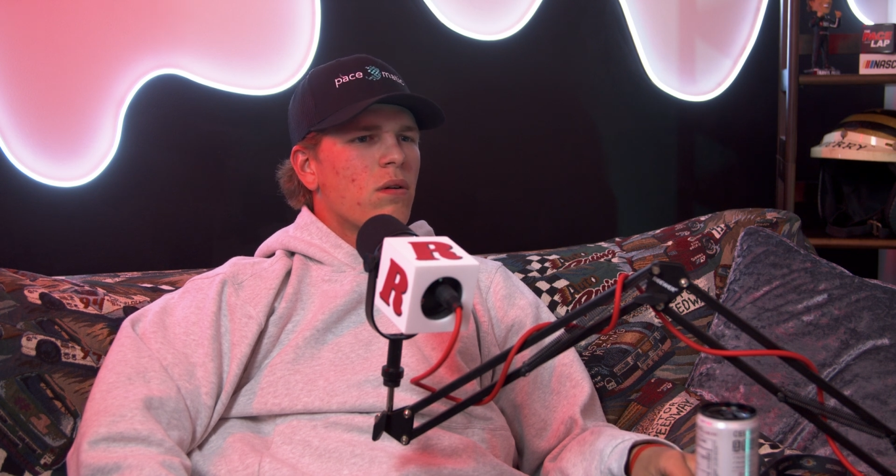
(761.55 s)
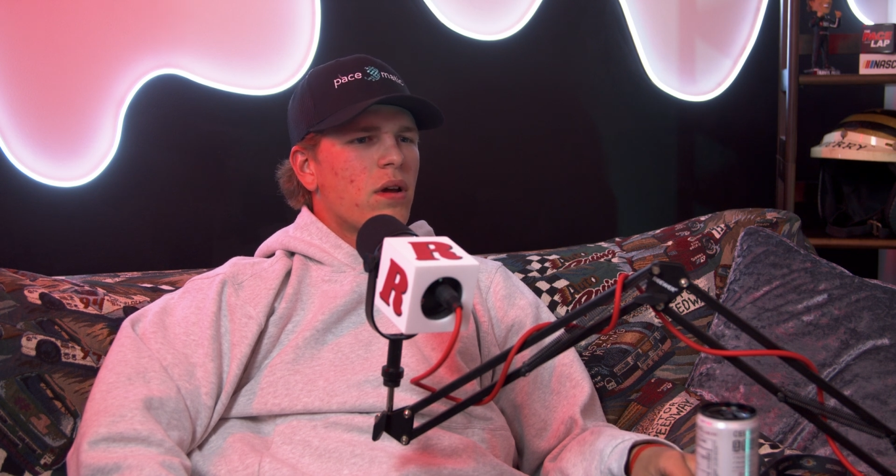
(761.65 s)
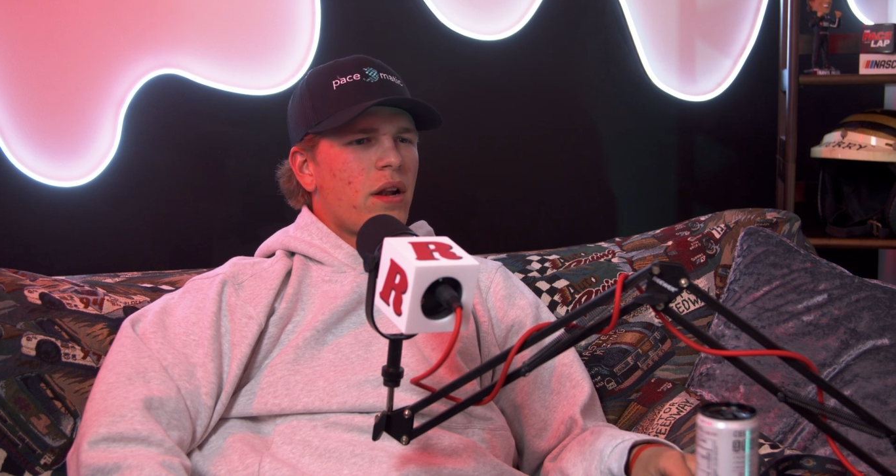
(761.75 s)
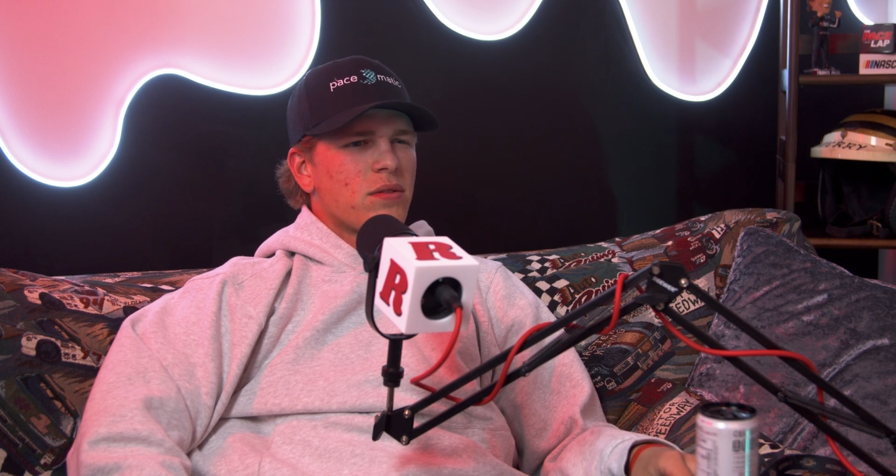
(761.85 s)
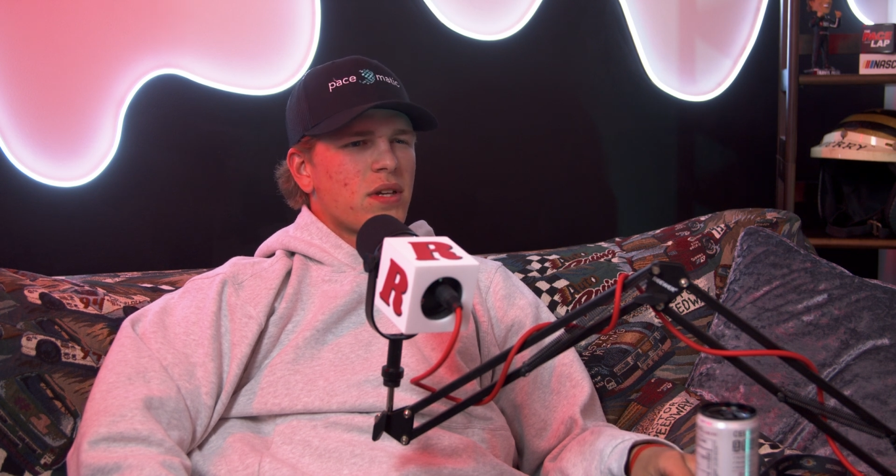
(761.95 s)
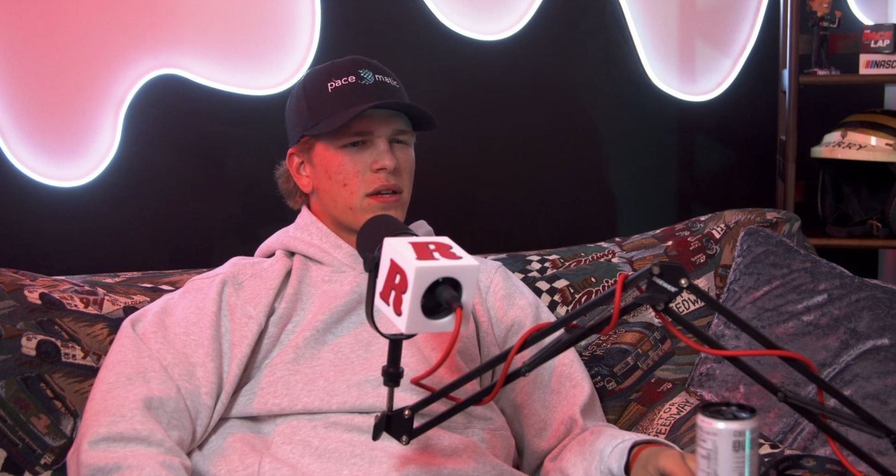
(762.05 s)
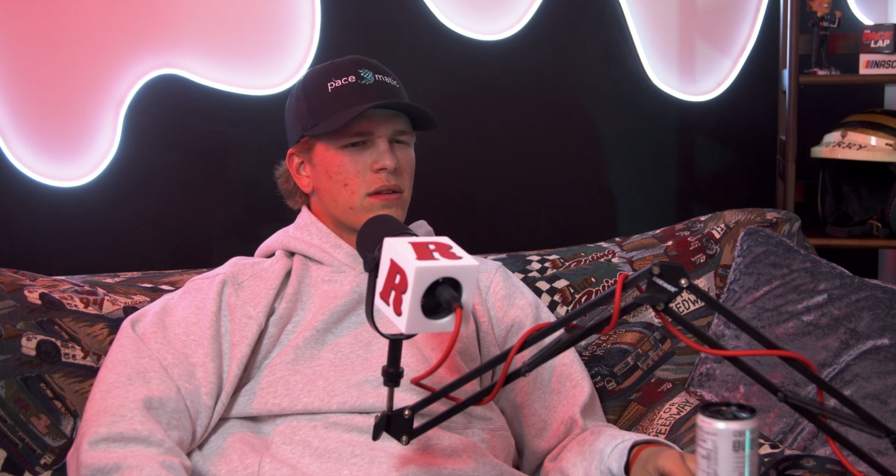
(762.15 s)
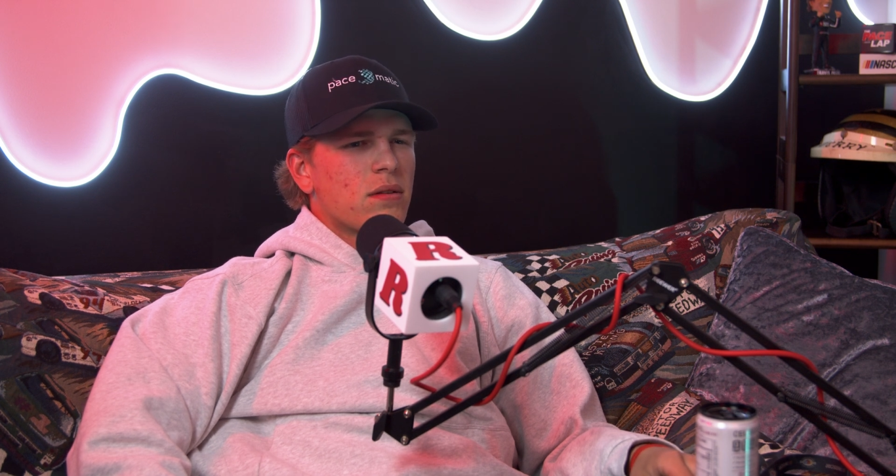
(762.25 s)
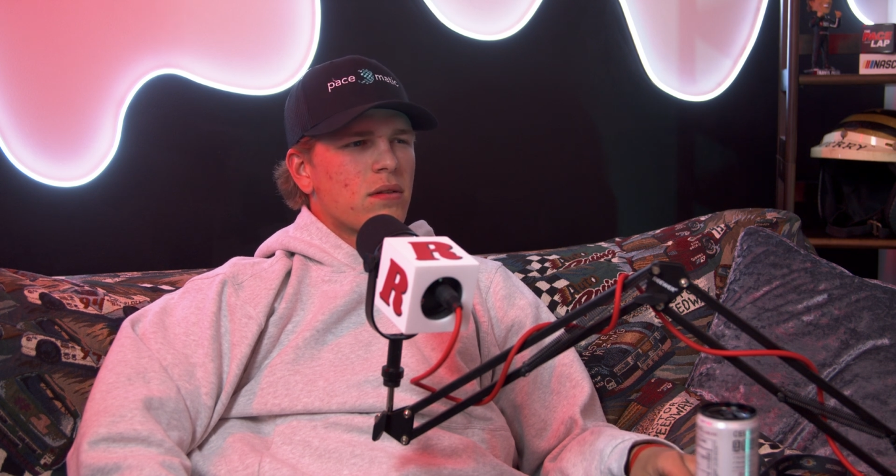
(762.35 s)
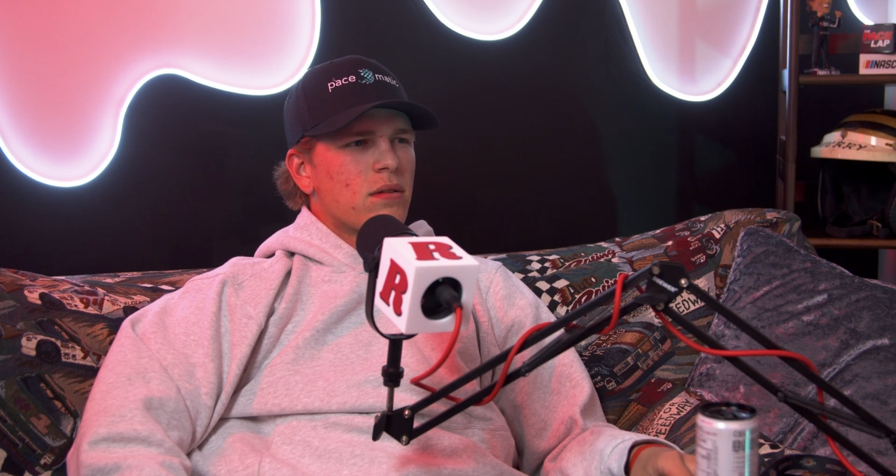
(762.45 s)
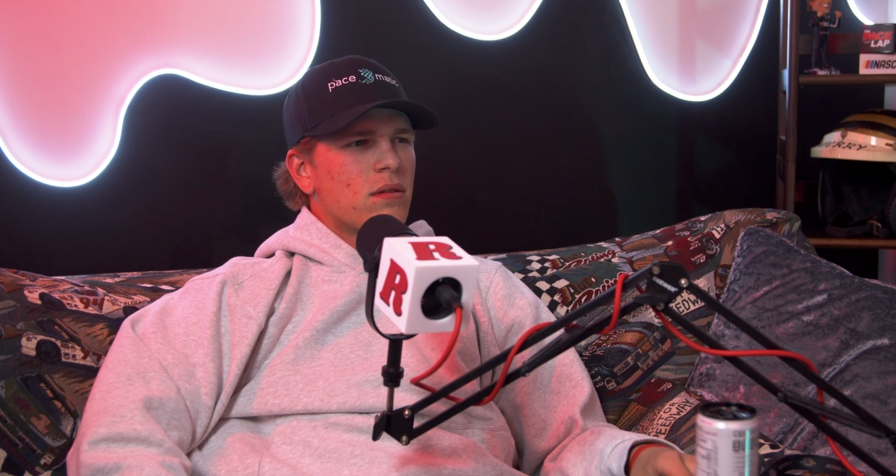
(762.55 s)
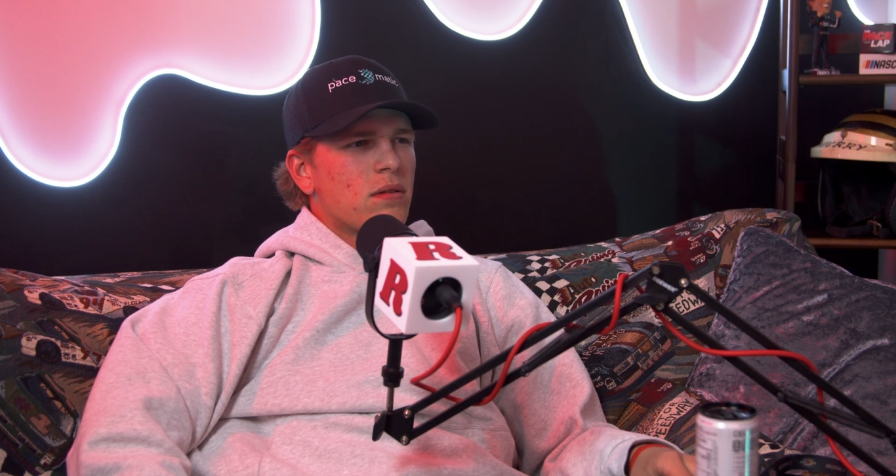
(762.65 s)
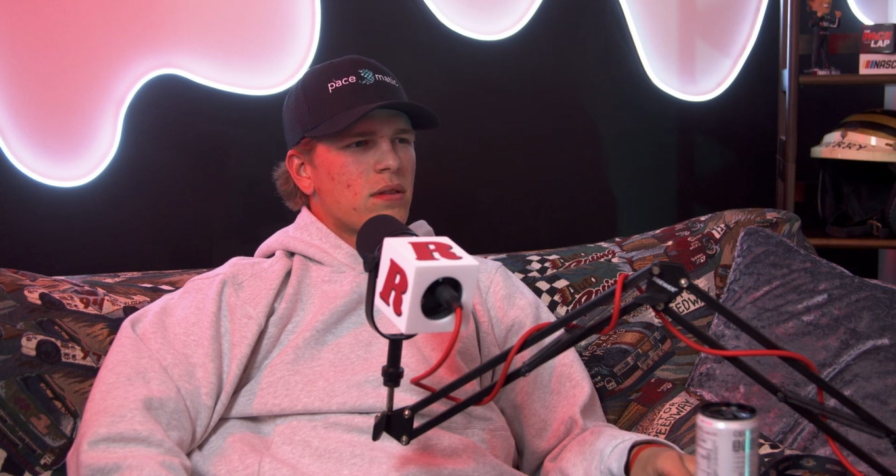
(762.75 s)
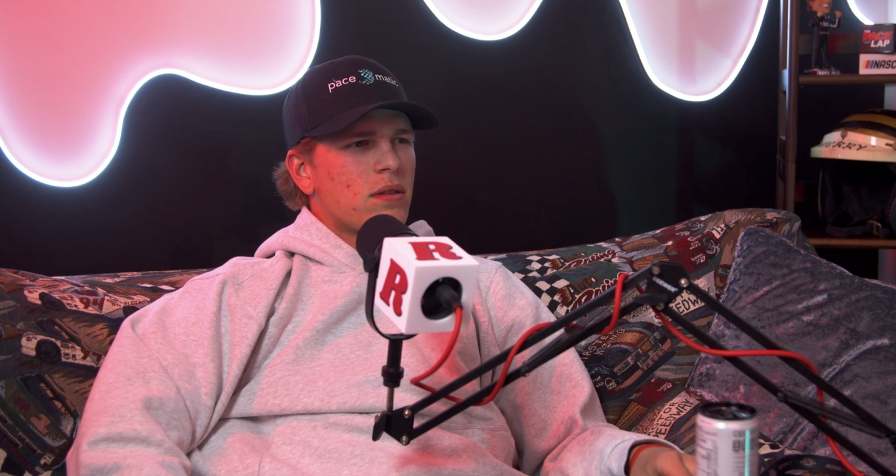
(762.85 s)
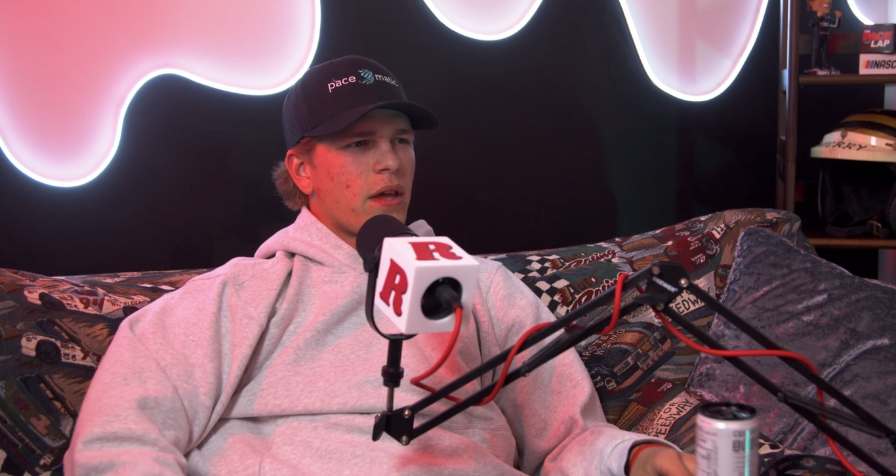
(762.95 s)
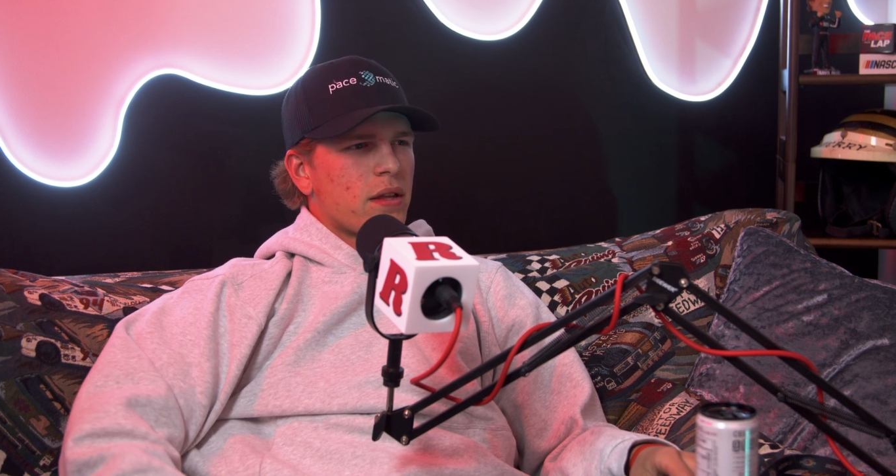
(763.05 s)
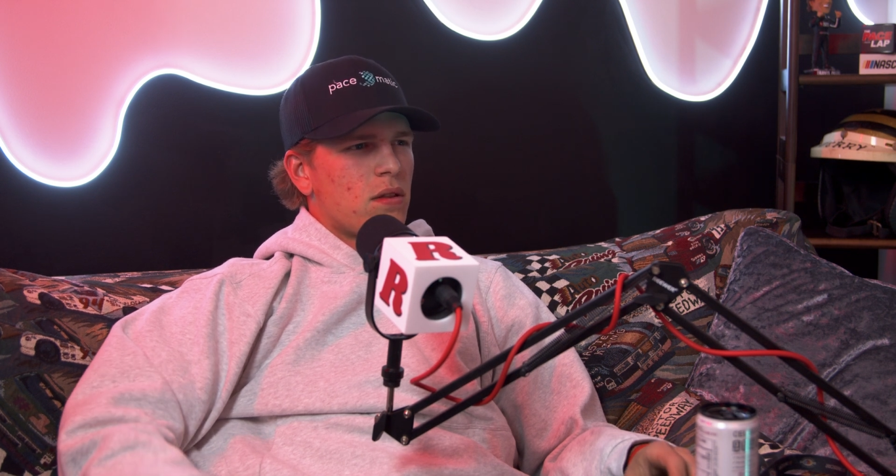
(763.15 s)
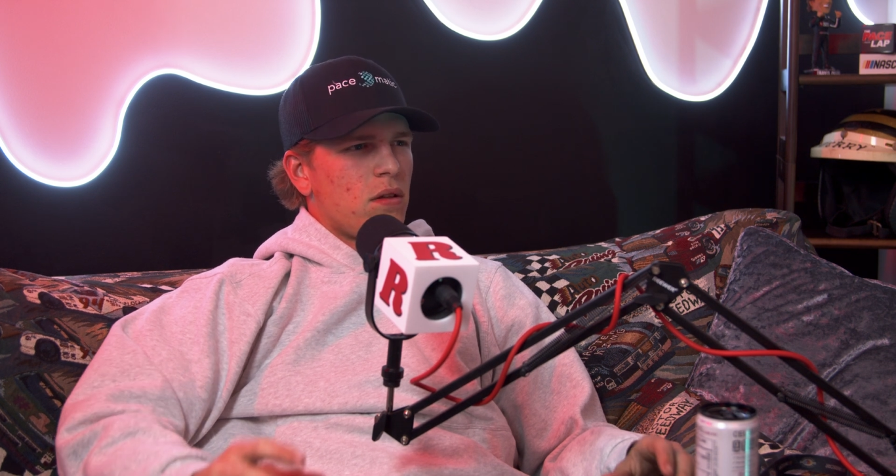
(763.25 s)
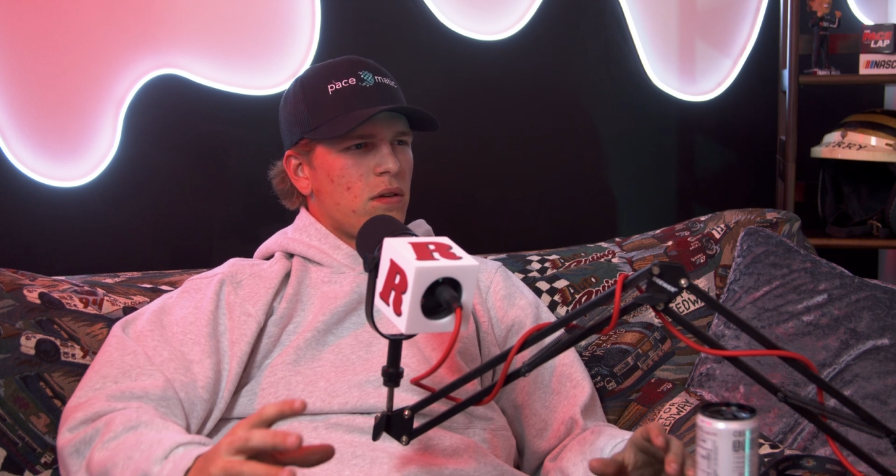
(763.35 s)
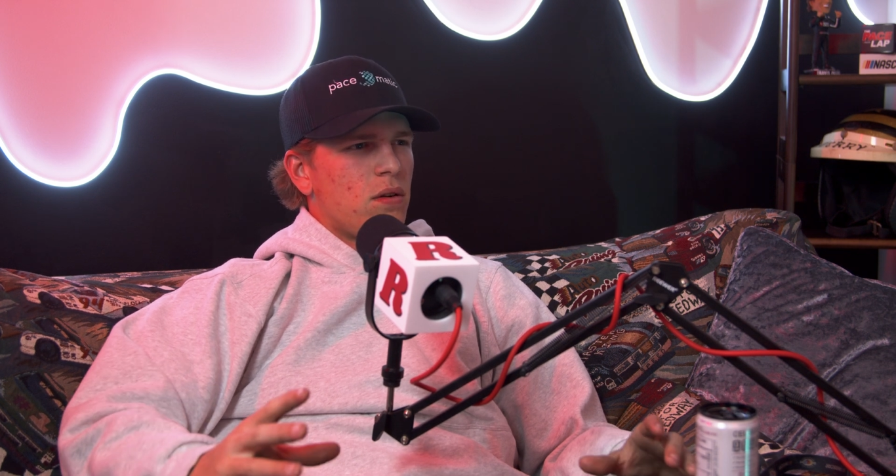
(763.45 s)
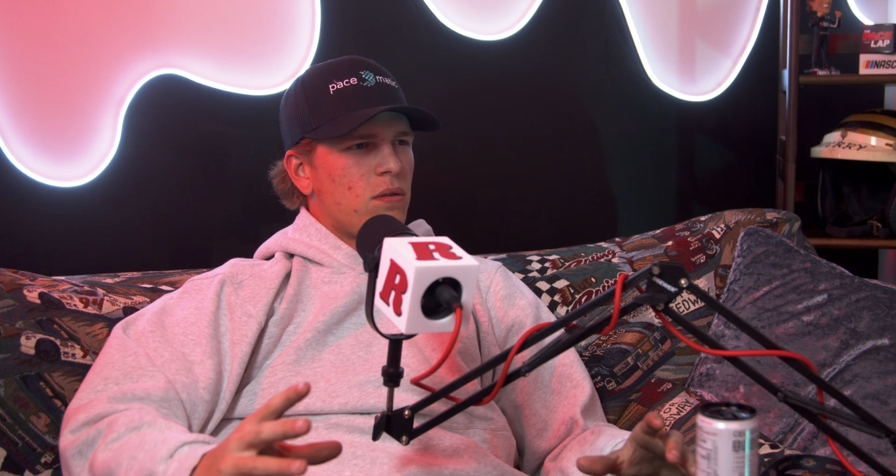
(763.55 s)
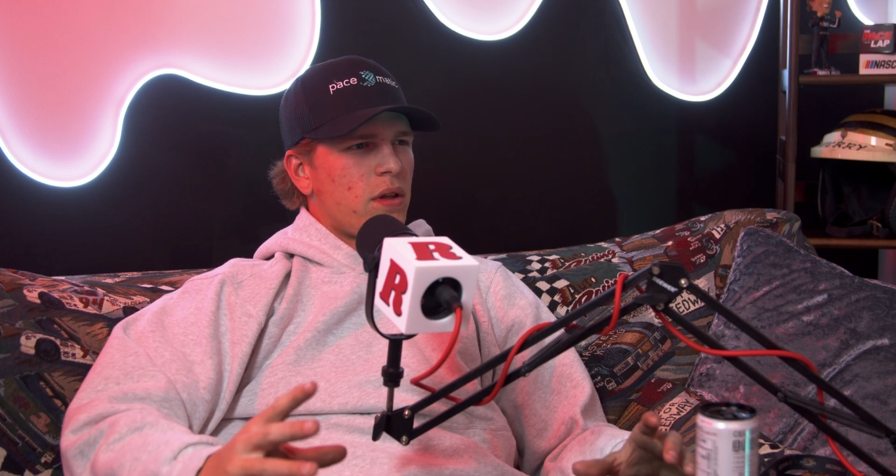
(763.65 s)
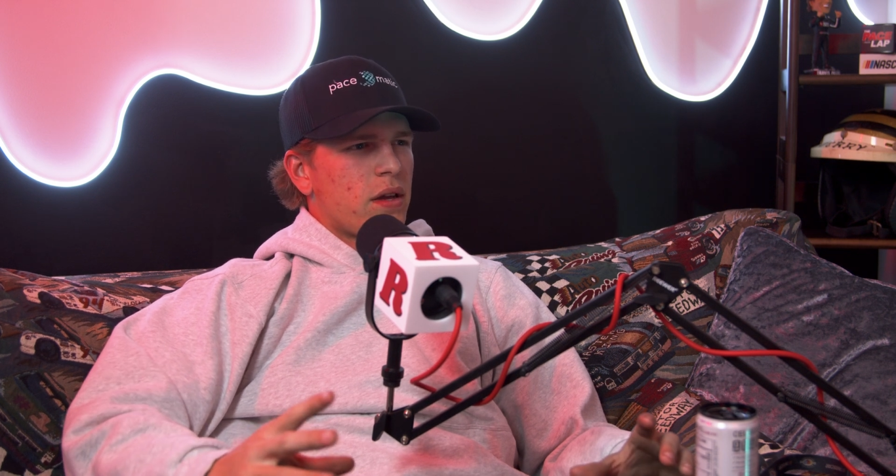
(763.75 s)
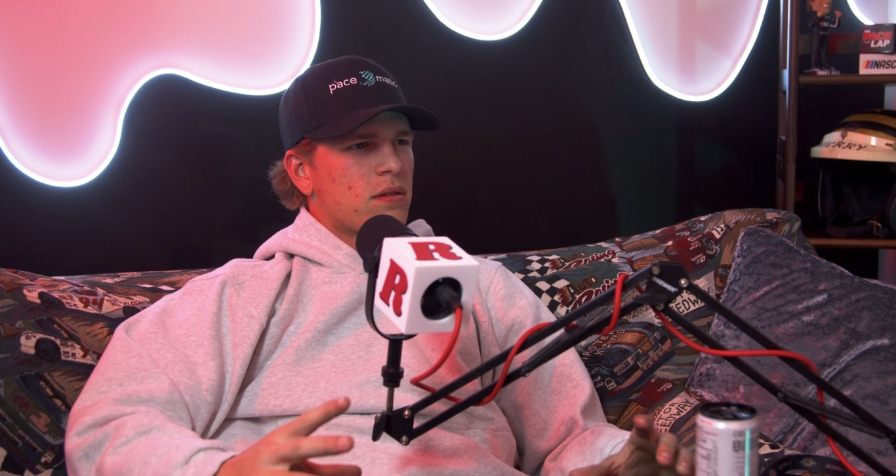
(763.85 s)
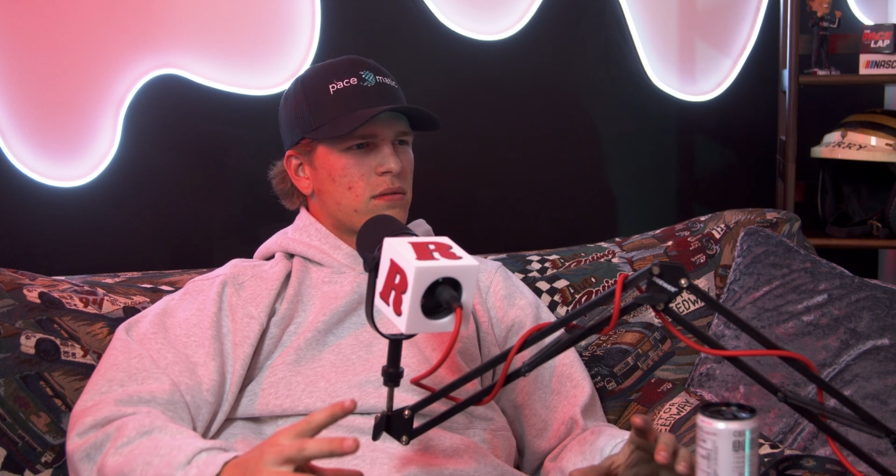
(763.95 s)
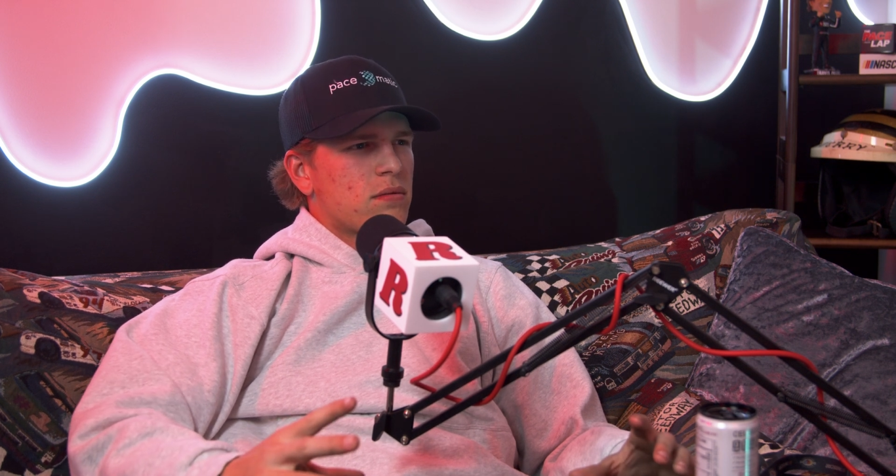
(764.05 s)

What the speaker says: And I was like the little like